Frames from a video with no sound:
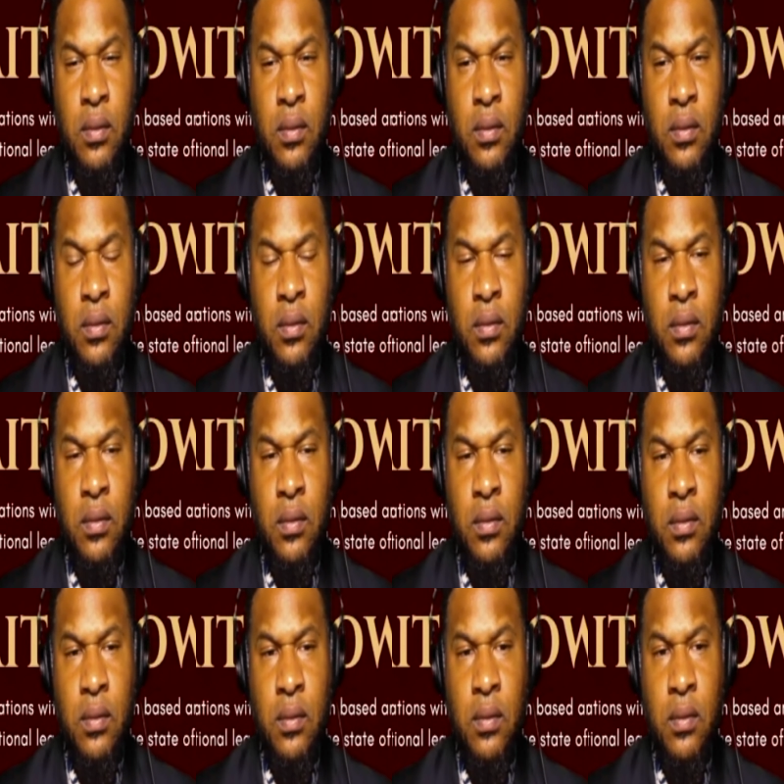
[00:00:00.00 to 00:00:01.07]

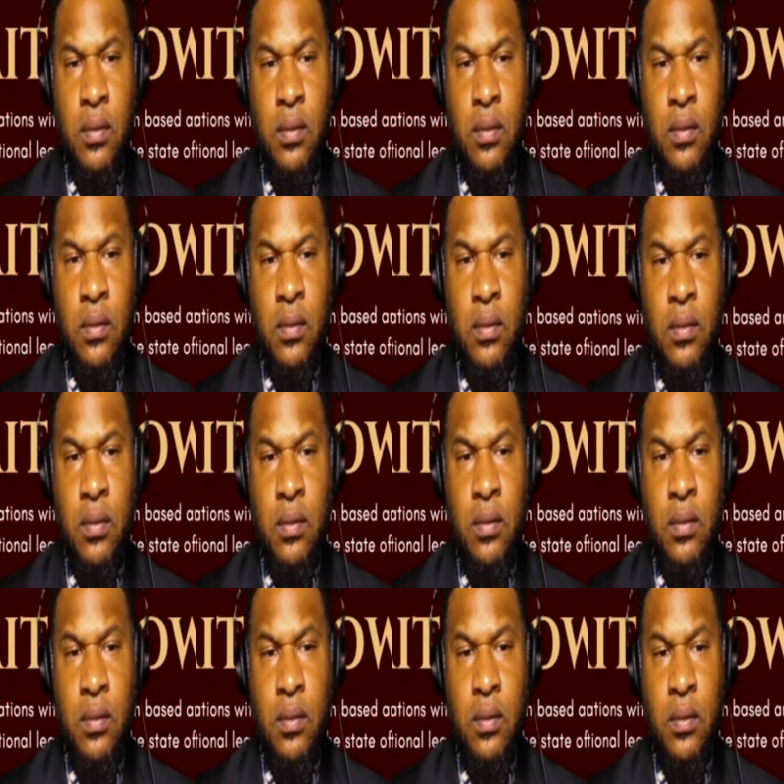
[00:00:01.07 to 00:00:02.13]

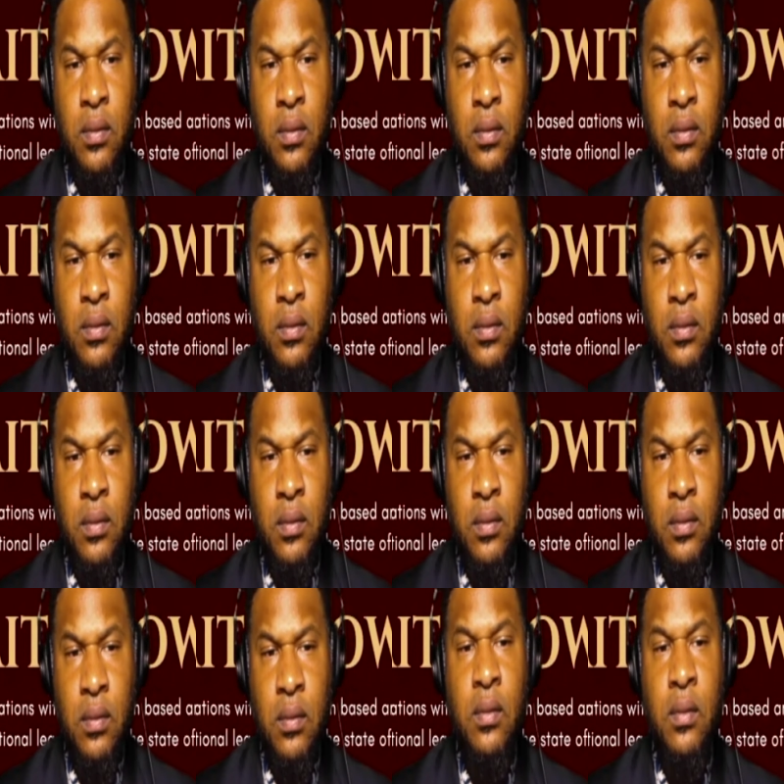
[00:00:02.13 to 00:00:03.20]

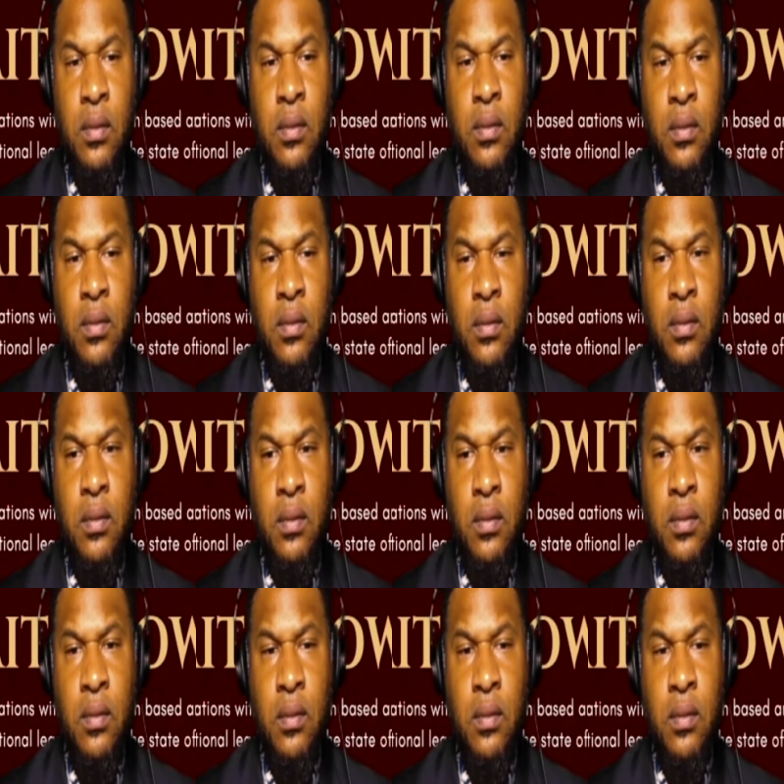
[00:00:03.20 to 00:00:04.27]

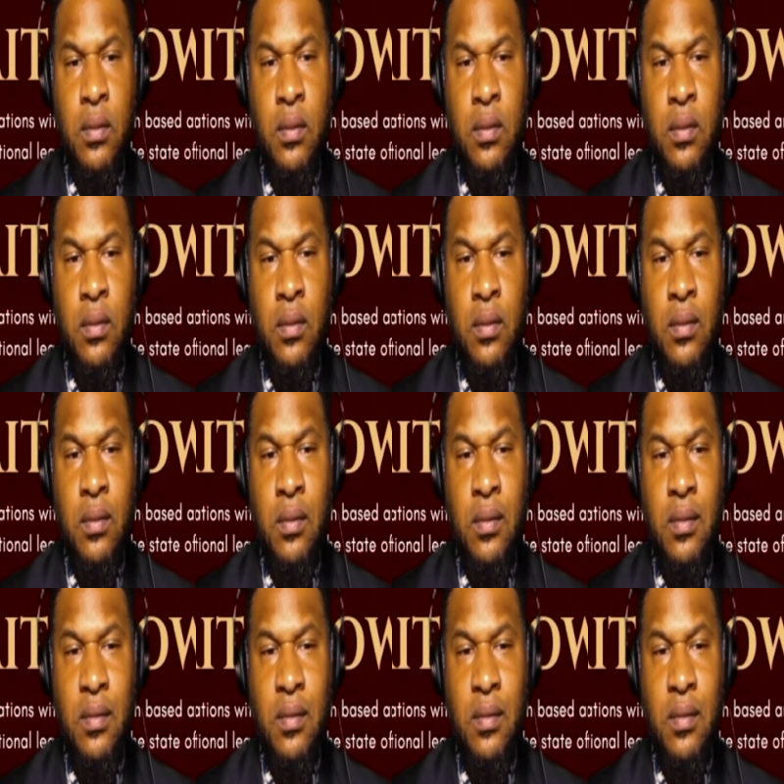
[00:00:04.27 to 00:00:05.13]
[no speech]